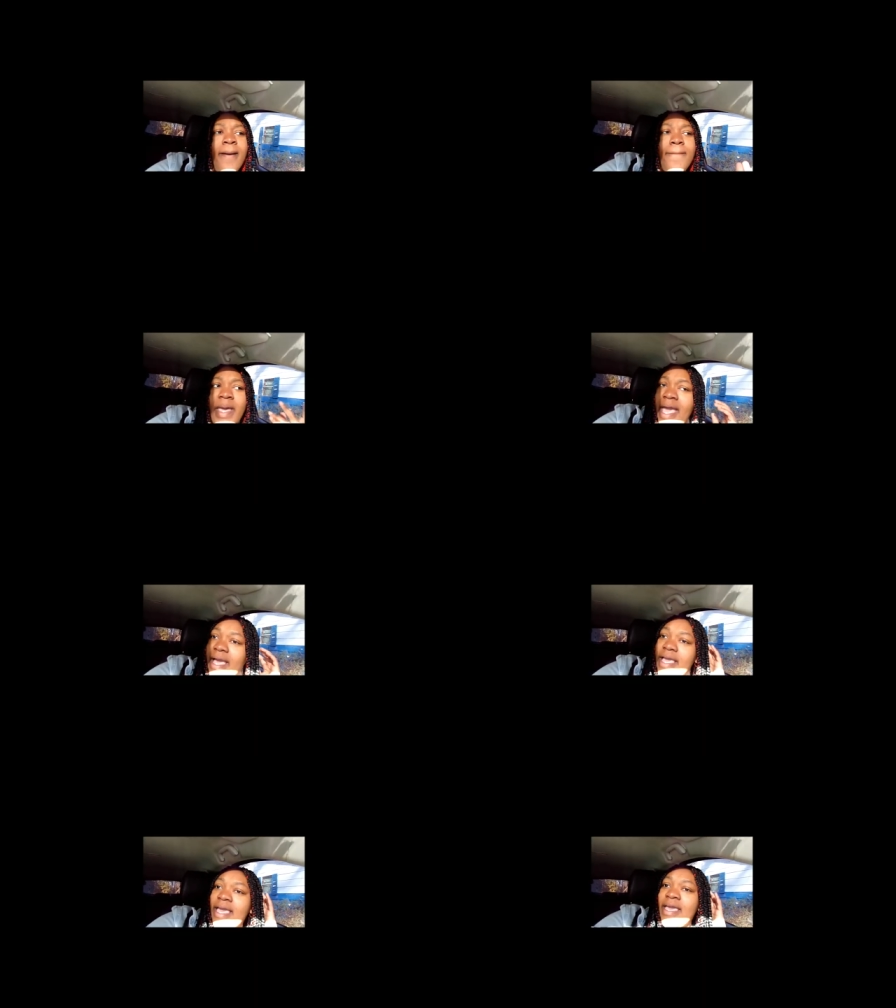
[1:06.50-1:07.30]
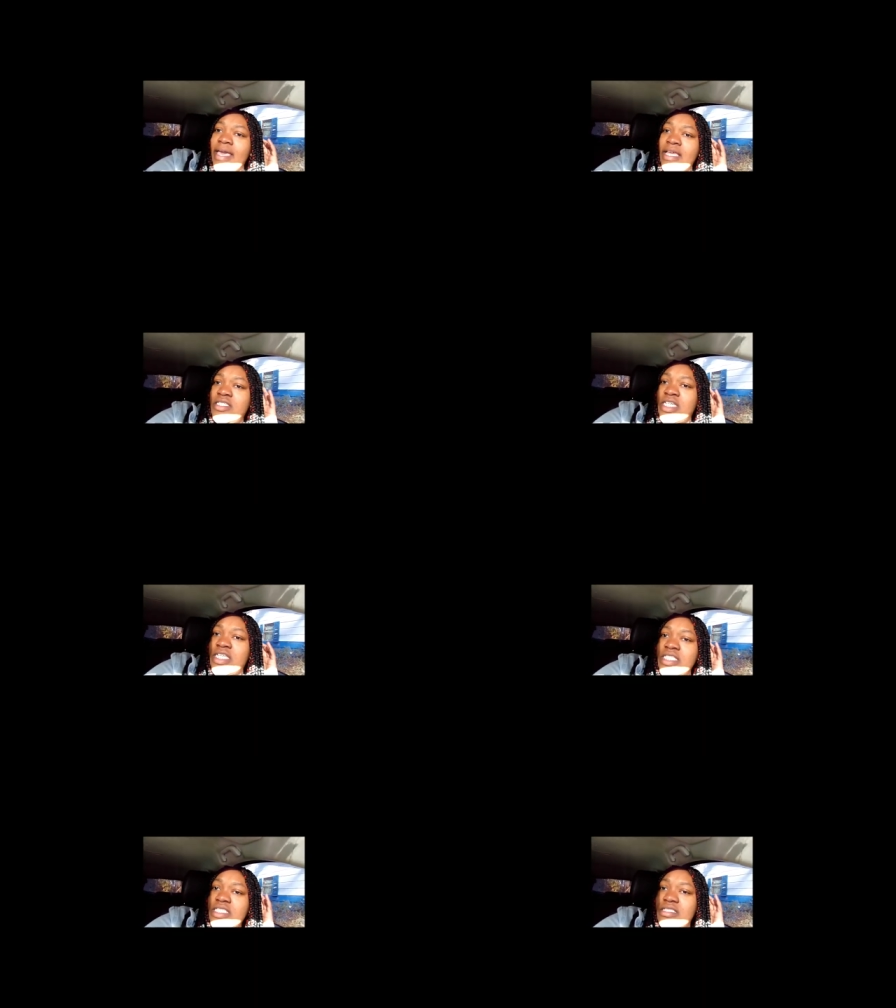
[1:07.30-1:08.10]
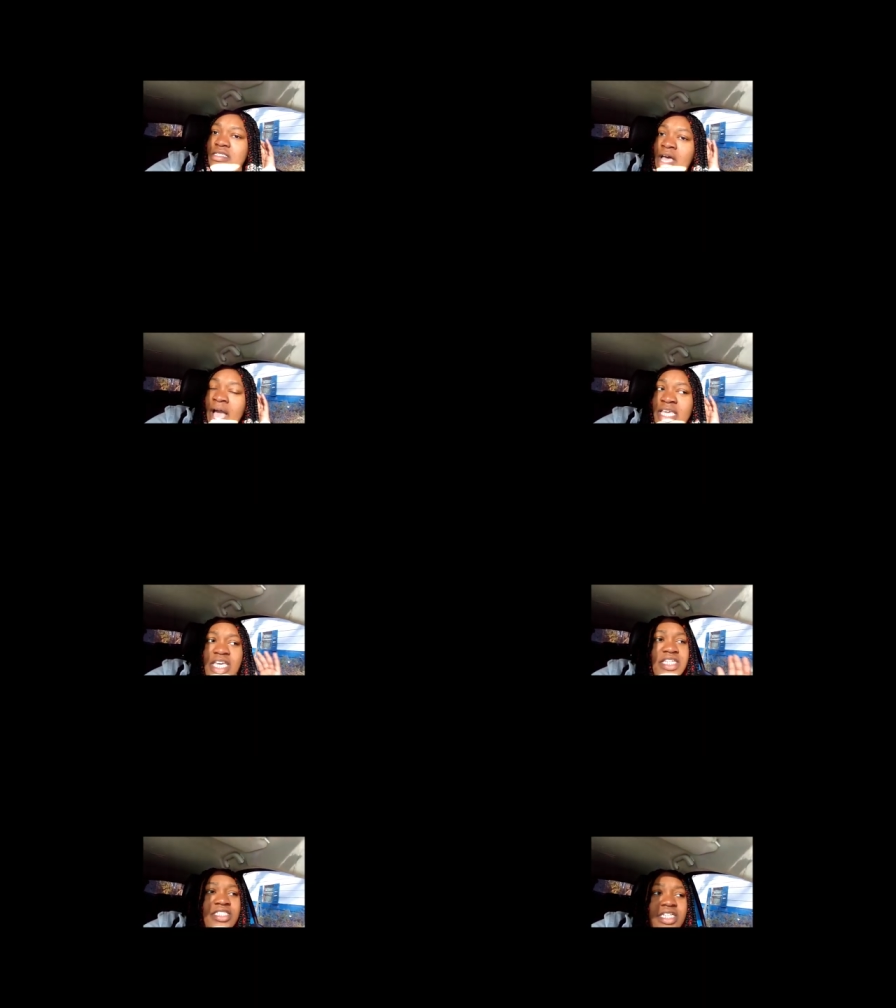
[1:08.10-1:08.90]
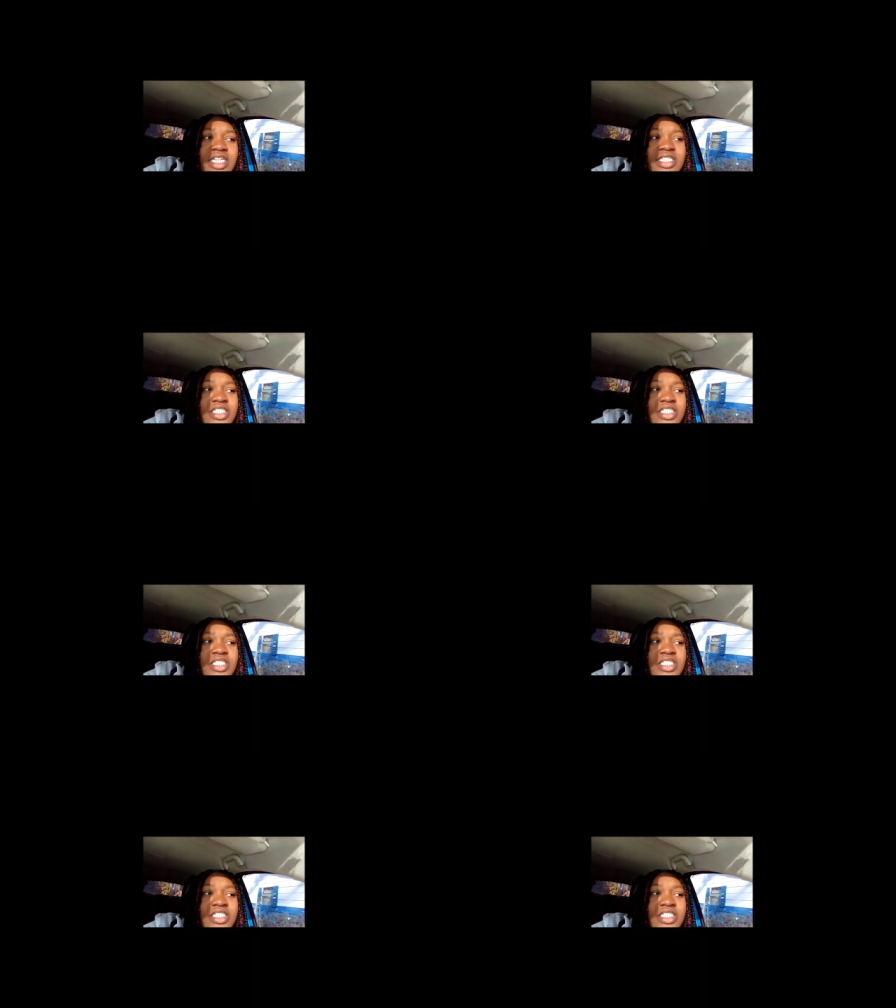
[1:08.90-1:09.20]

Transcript: back and just I guess just